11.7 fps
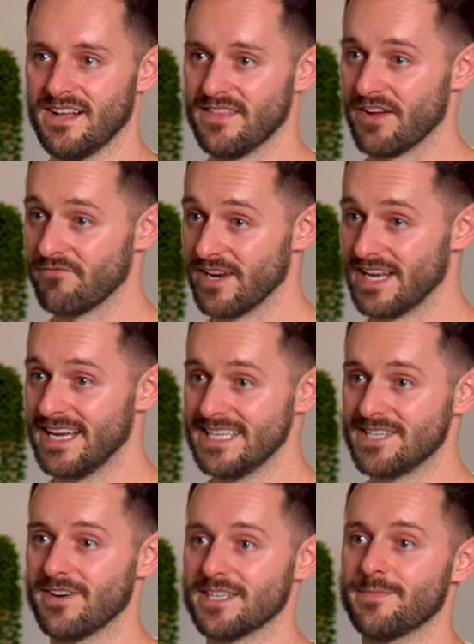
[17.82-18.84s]
They're really
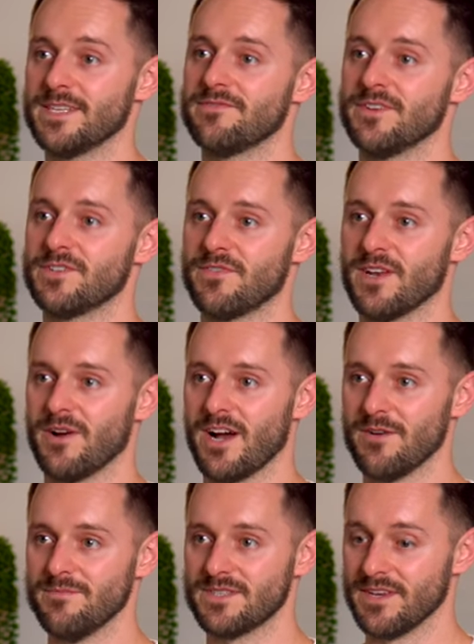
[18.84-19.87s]
easy recipes for you to follow at
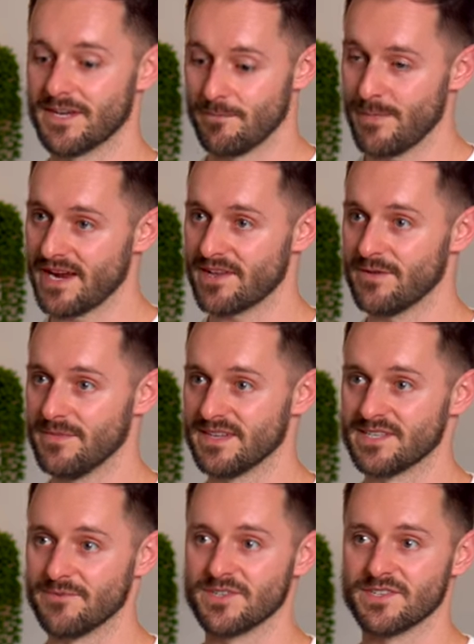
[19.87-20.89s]
home, so you can make them and
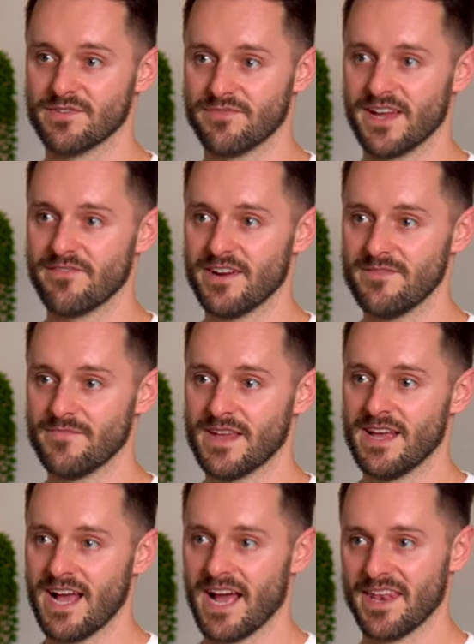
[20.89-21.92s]
see which is your favourite.
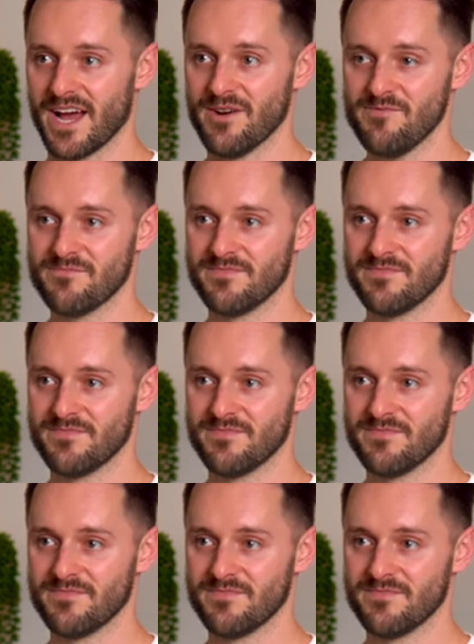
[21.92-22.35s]
And now,